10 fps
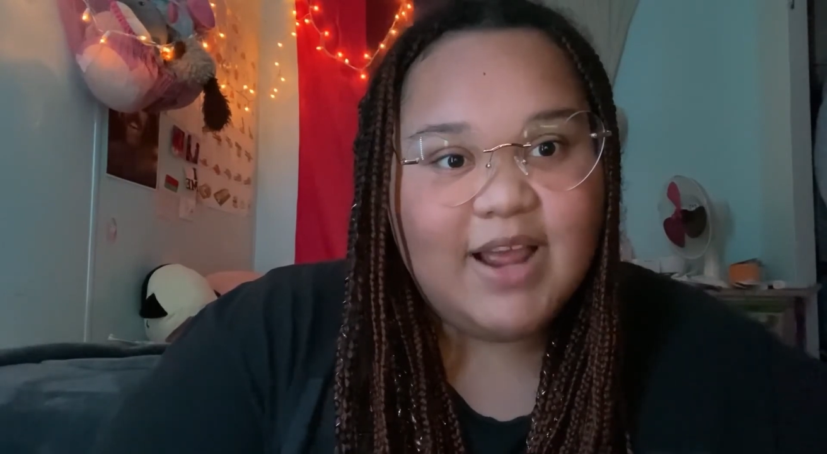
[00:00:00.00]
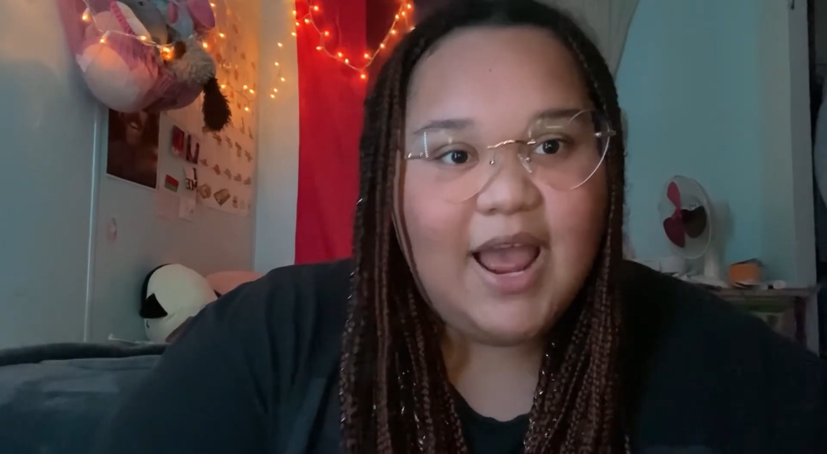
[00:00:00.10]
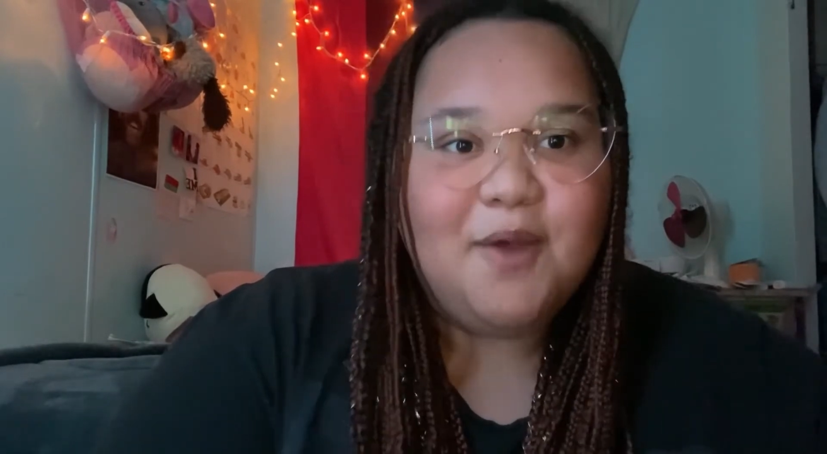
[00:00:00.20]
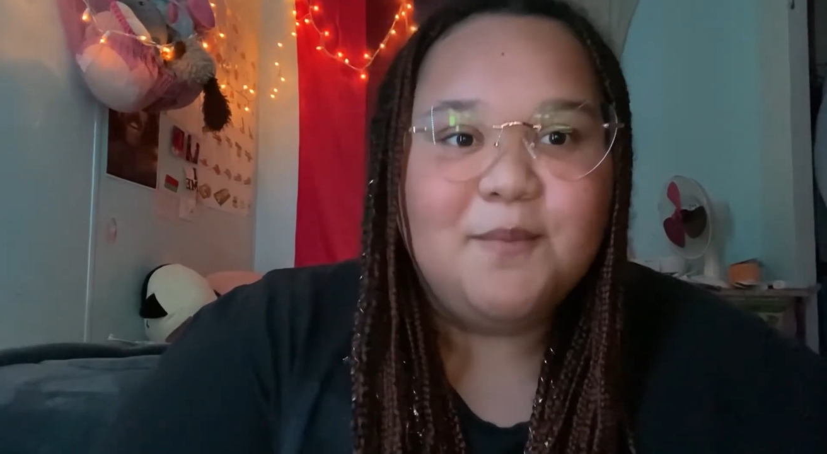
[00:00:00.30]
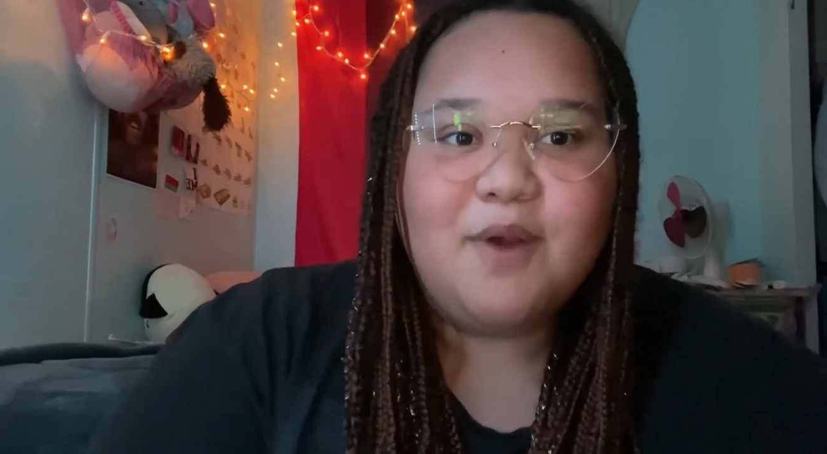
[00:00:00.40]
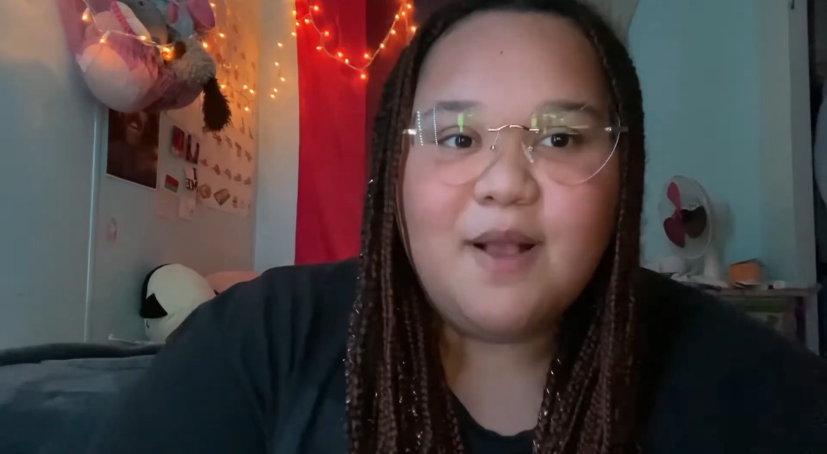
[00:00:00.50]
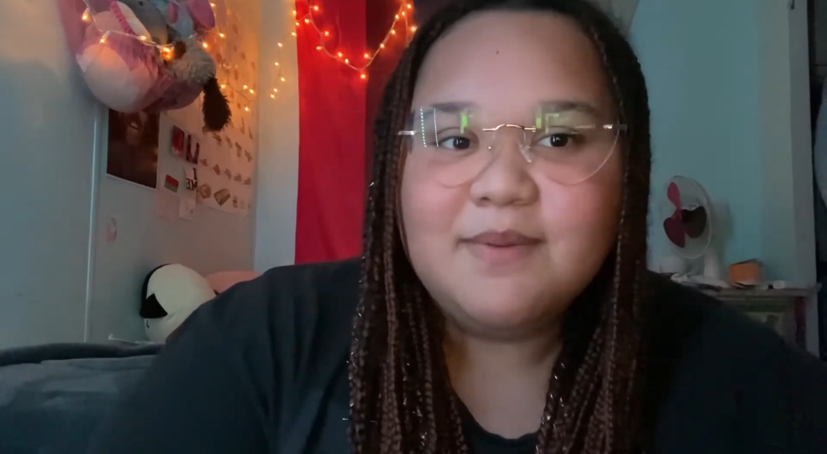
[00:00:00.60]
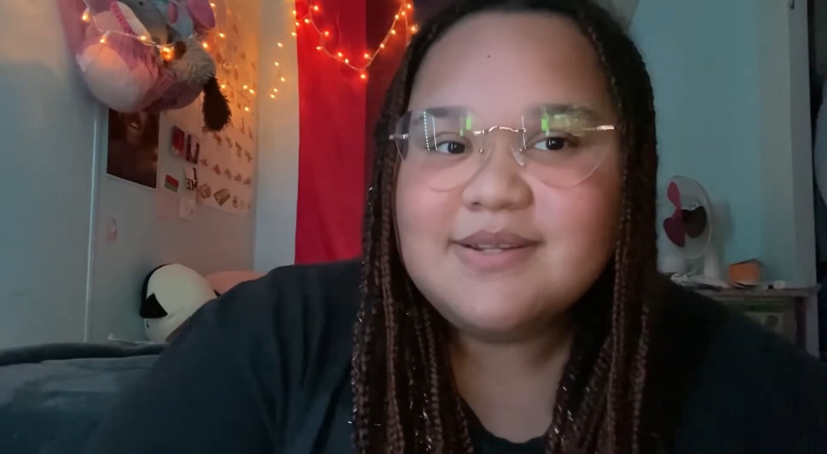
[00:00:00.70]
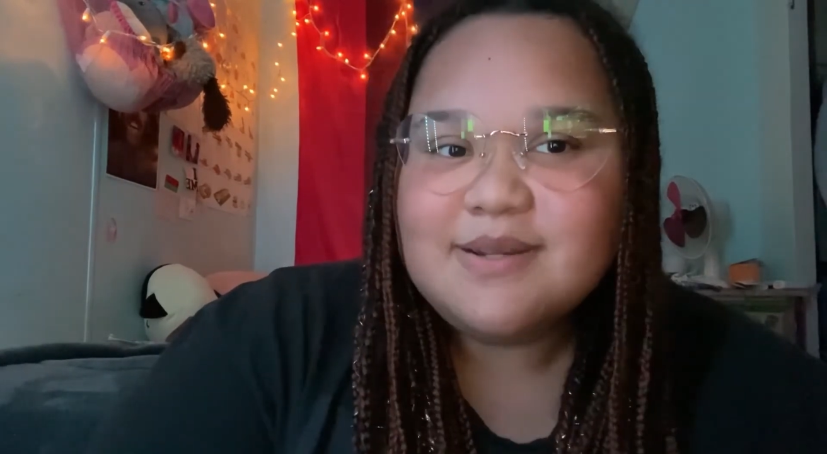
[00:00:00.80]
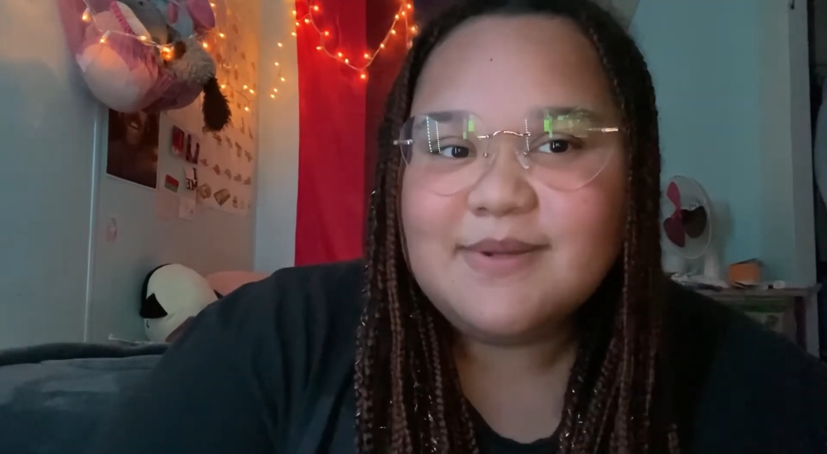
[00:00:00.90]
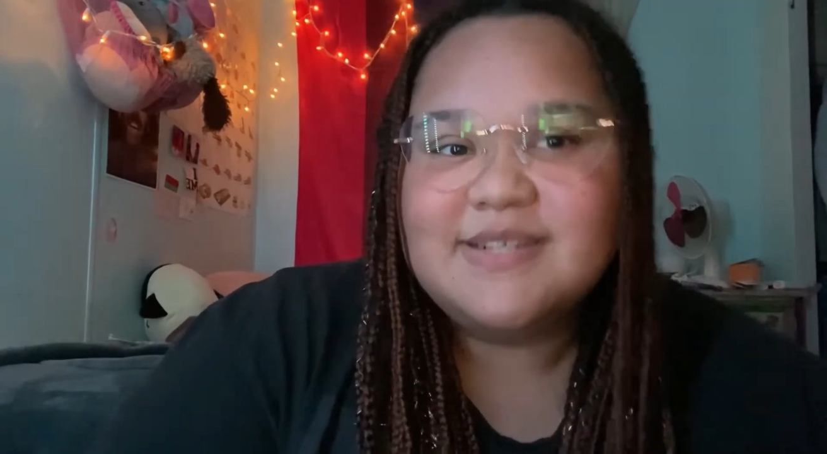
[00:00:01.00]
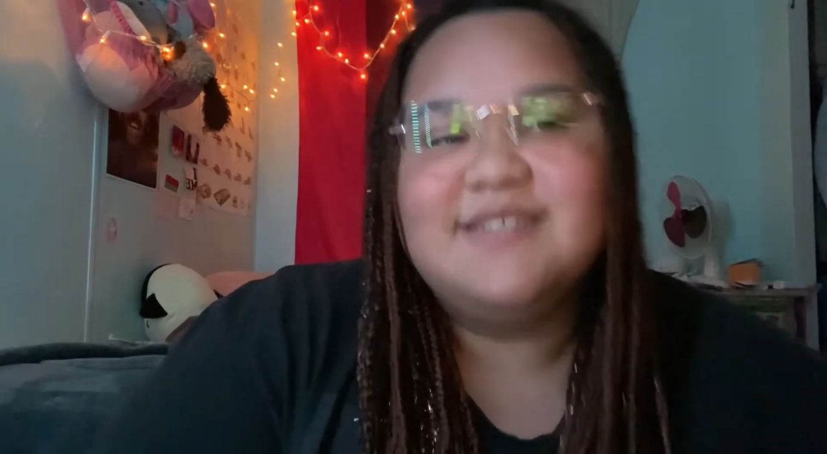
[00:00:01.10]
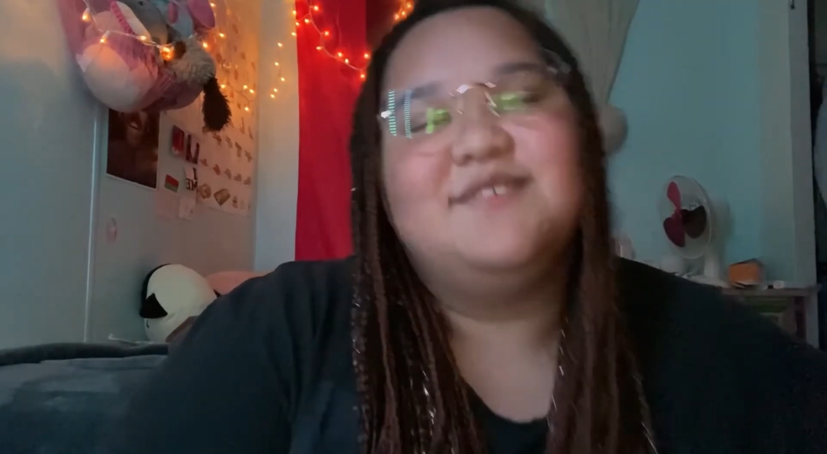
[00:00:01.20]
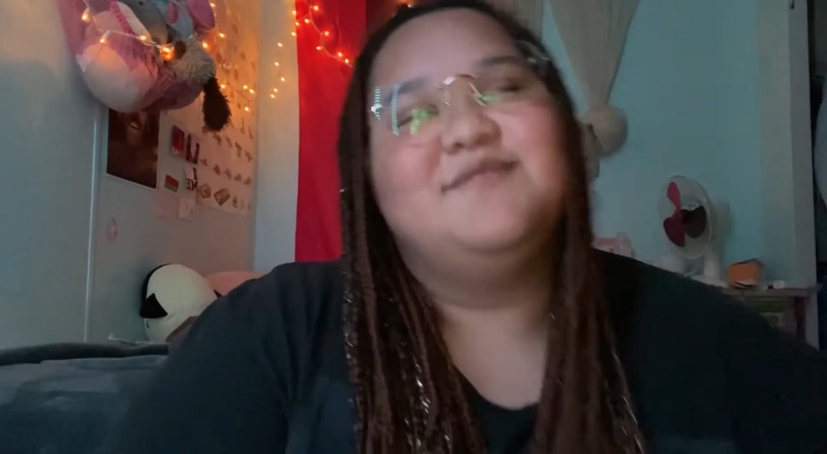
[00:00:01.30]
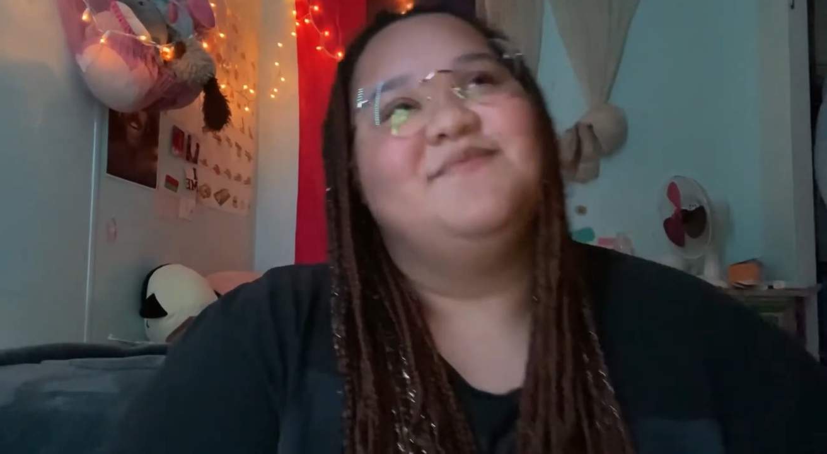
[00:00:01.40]
I would probably say
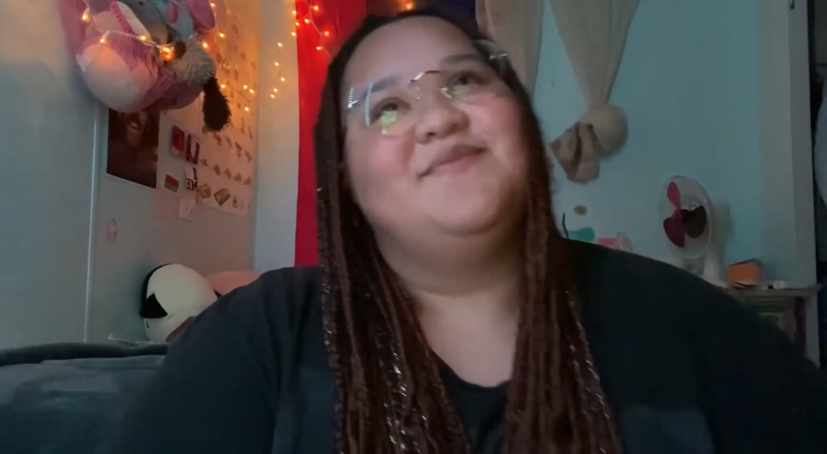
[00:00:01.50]
myself.